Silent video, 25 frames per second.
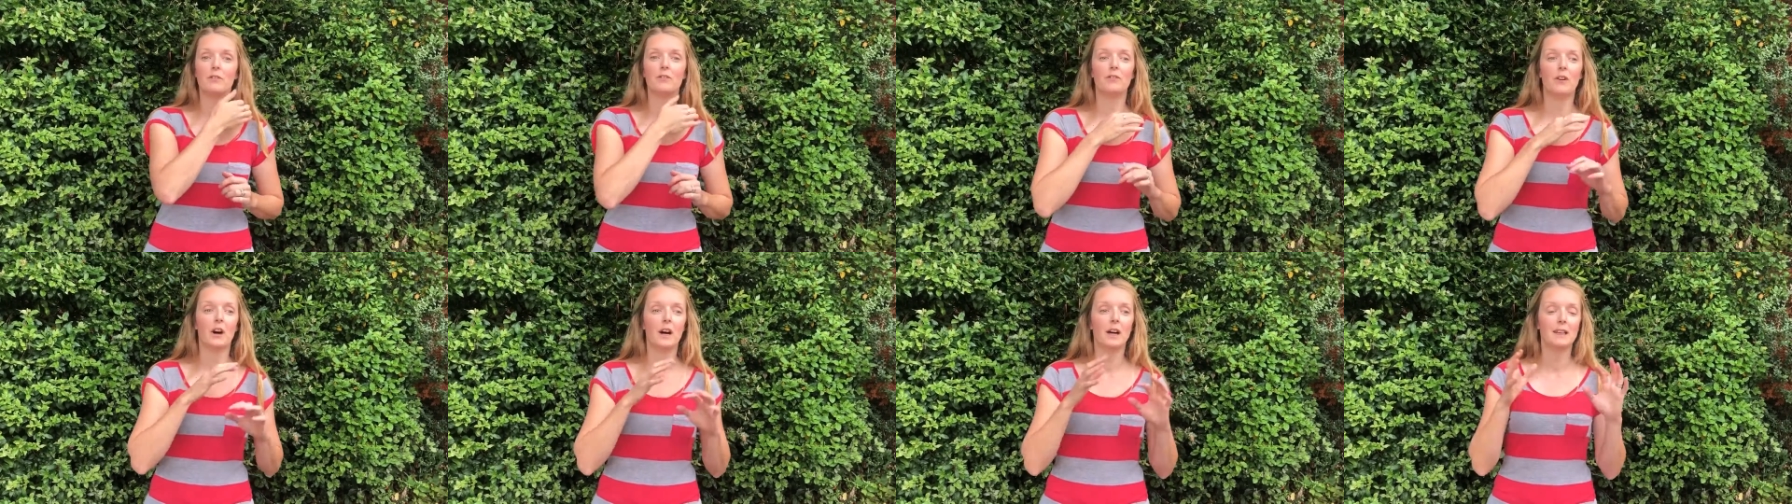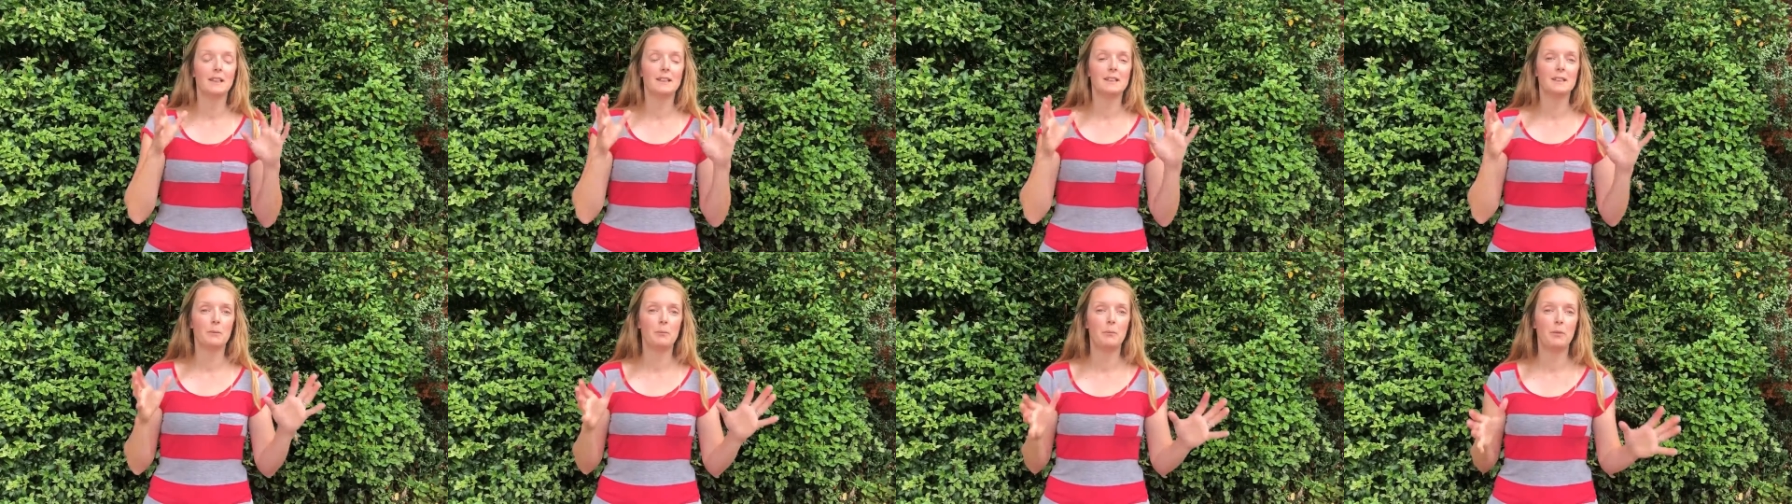
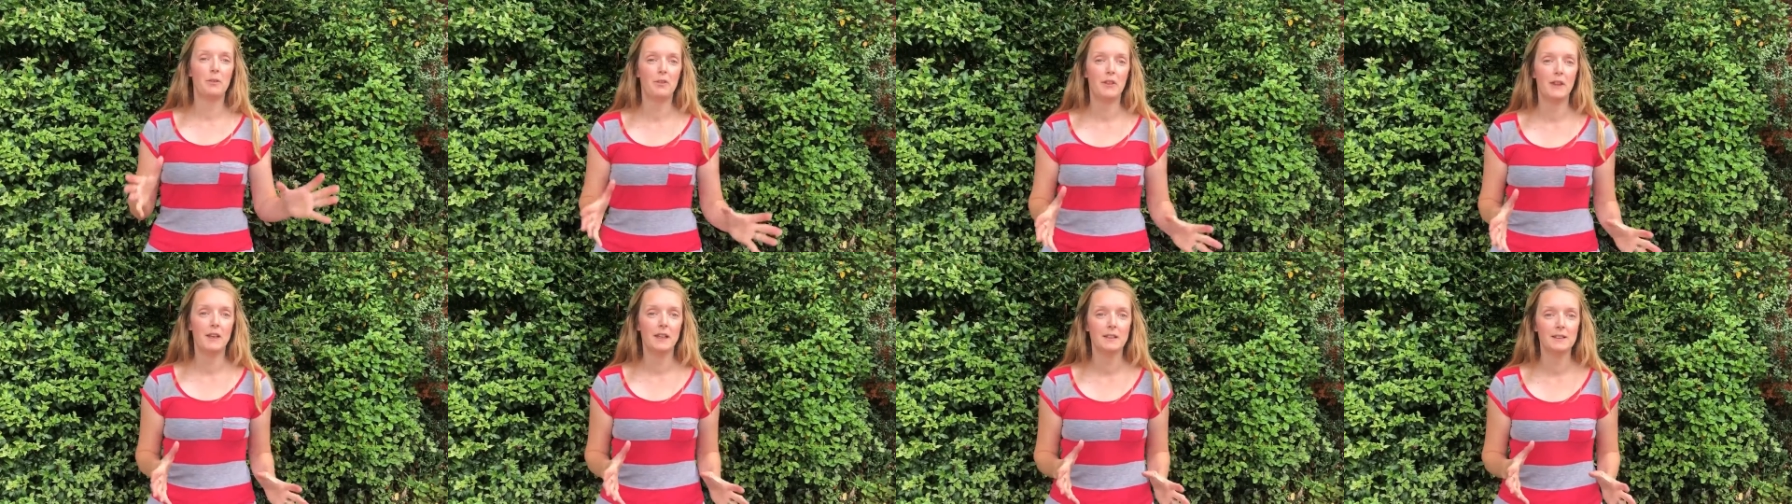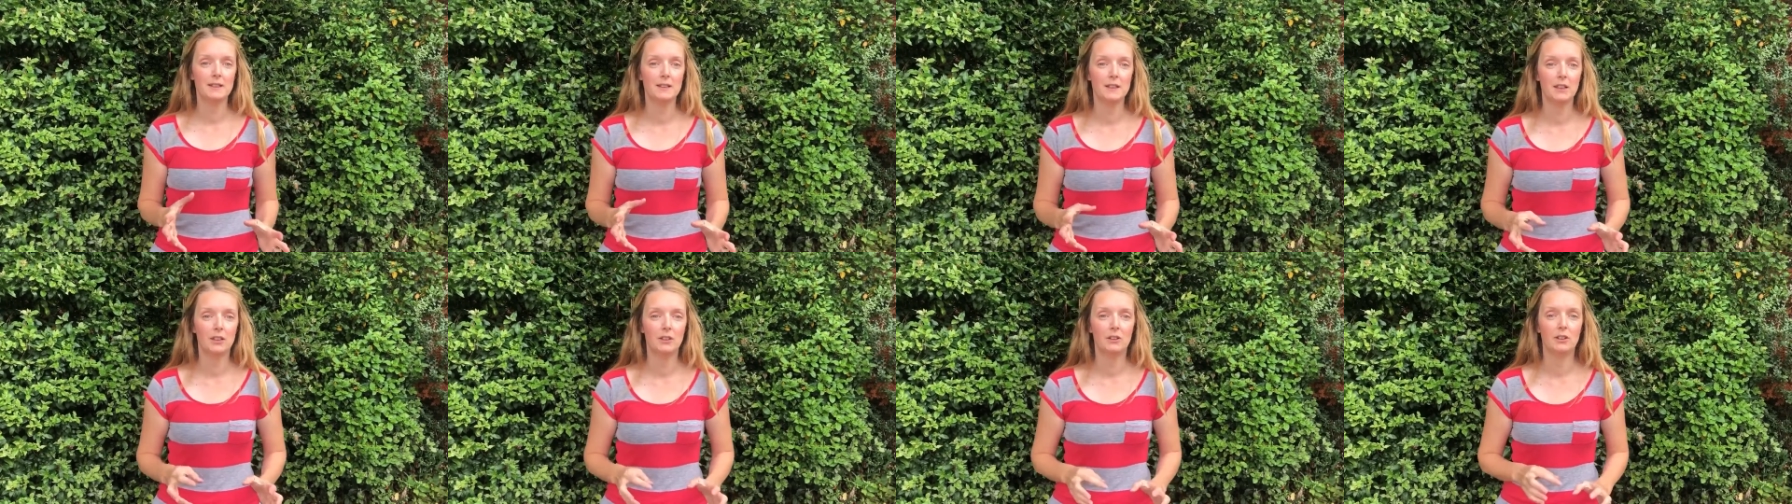find some
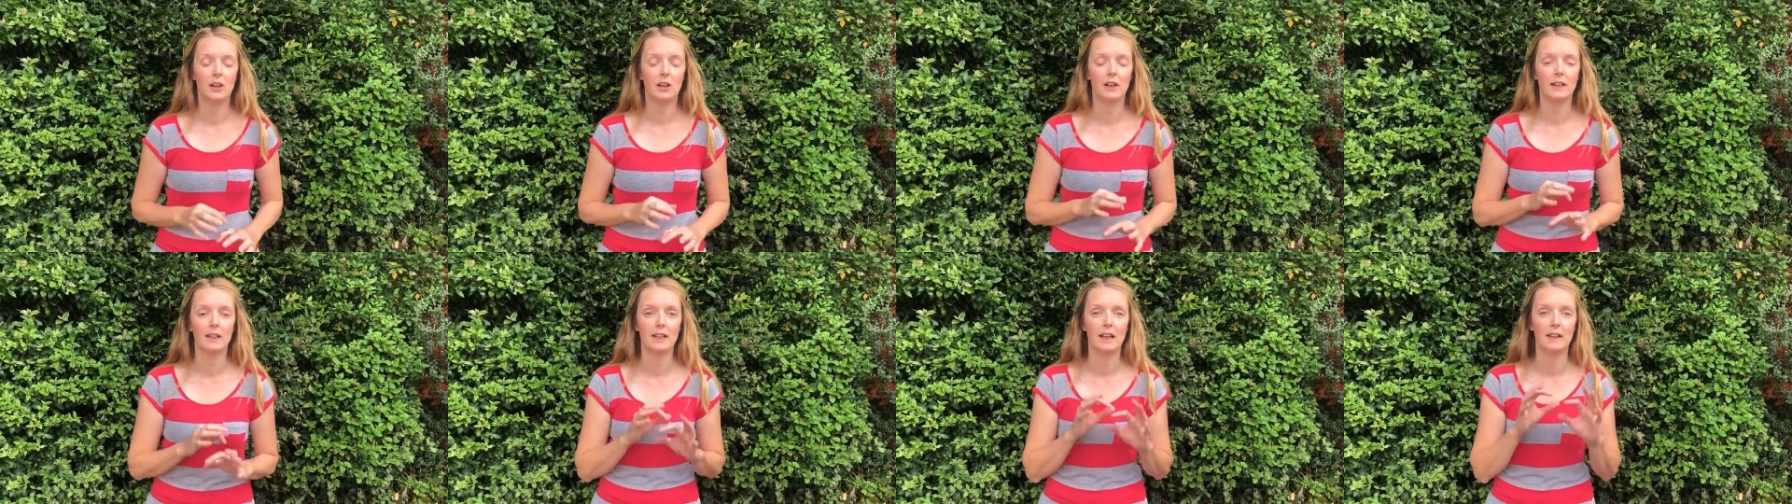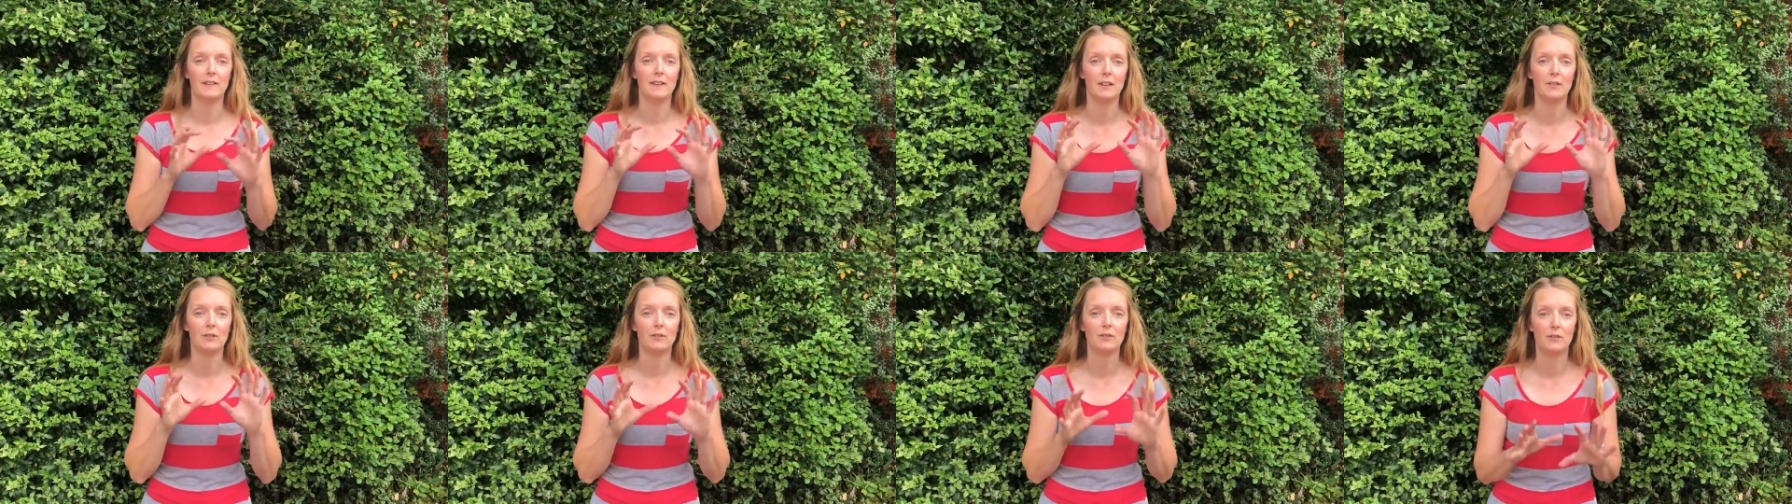things that you like
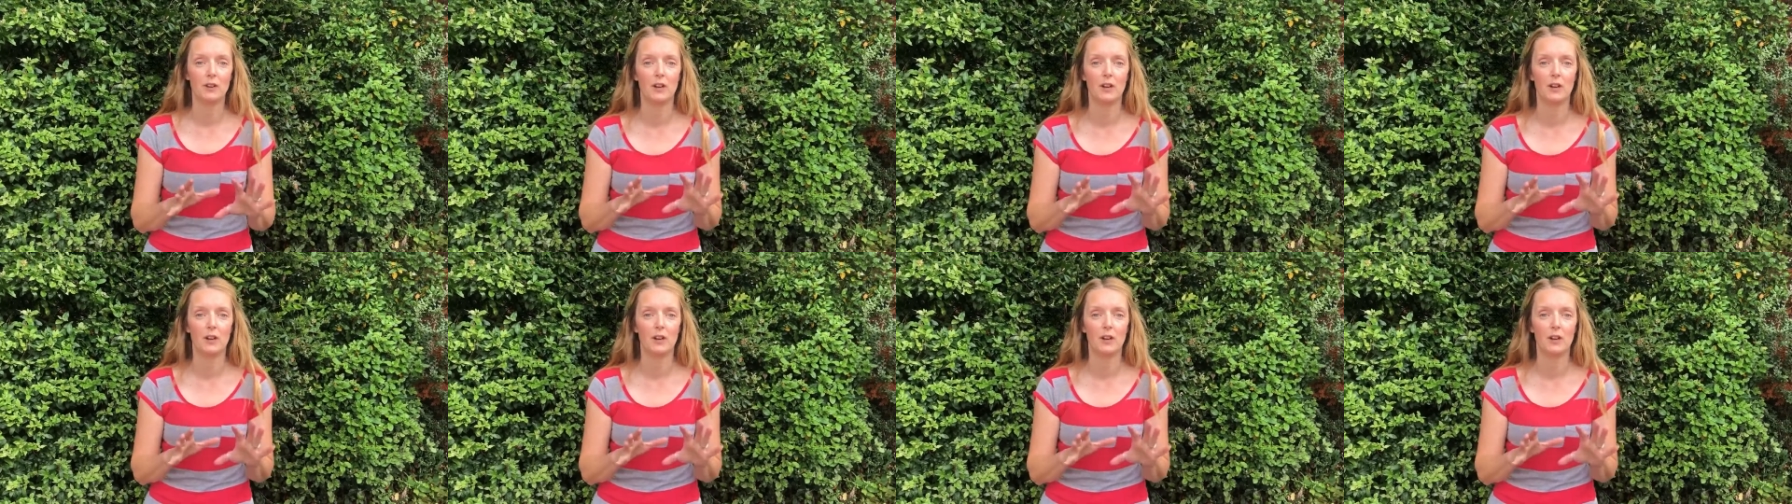and then